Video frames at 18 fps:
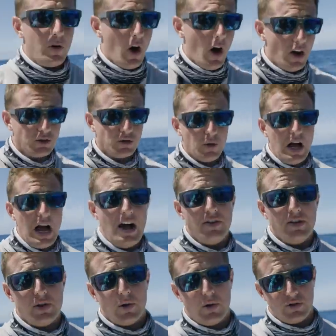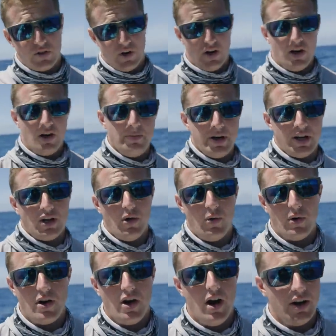We also have a little tournament
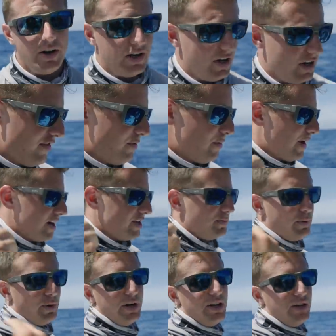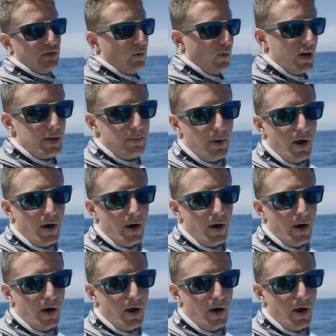going on. Everybody's putting in 20